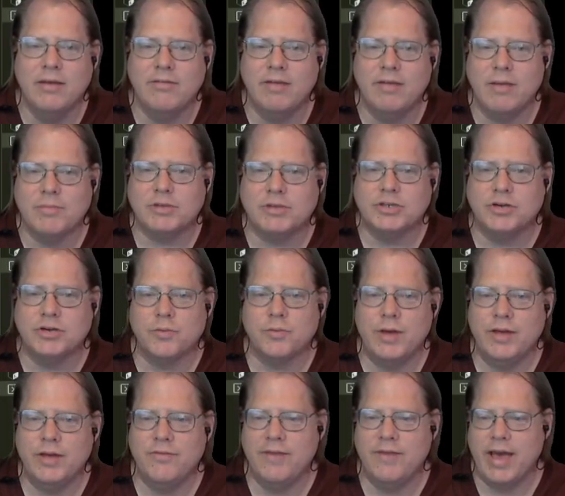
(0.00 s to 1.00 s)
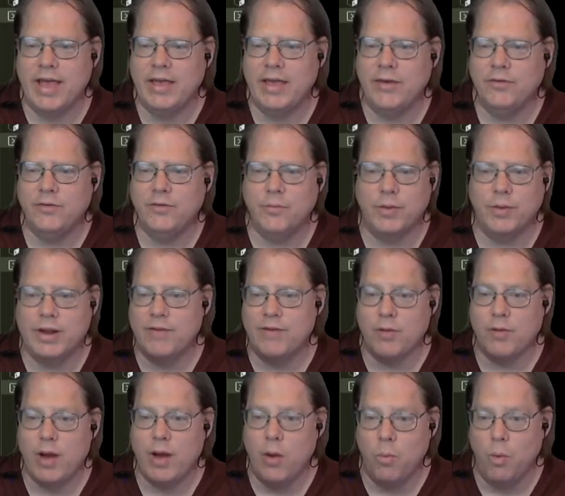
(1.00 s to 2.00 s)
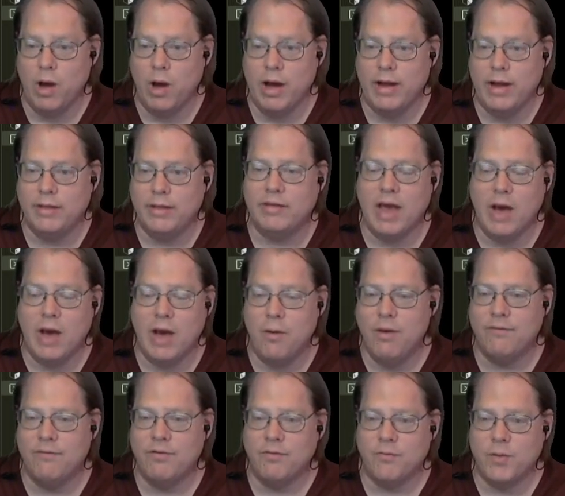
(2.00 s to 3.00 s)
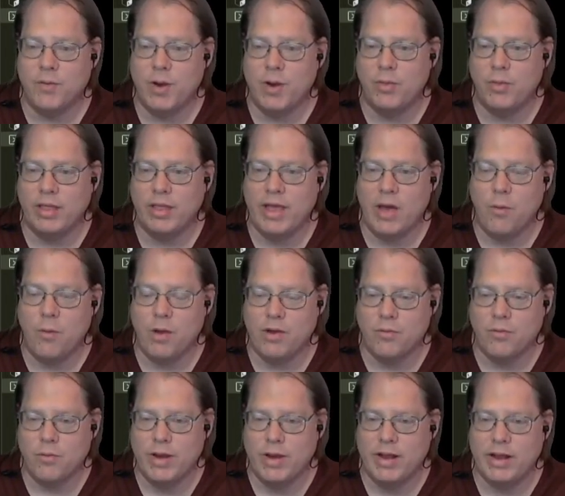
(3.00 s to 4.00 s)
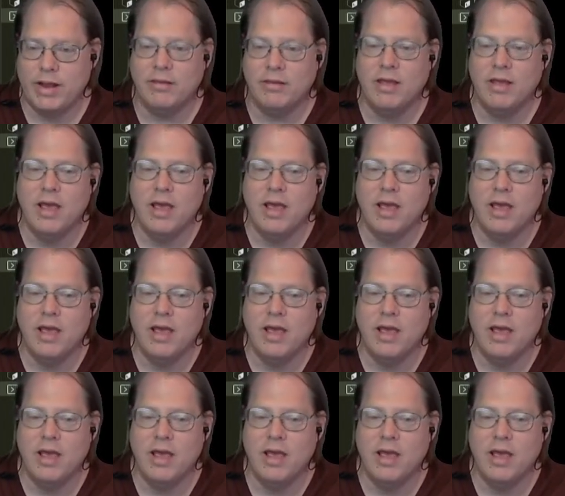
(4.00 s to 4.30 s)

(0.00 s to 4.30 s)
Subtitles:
temperature read value to whatever I want, however frequently I want to read it.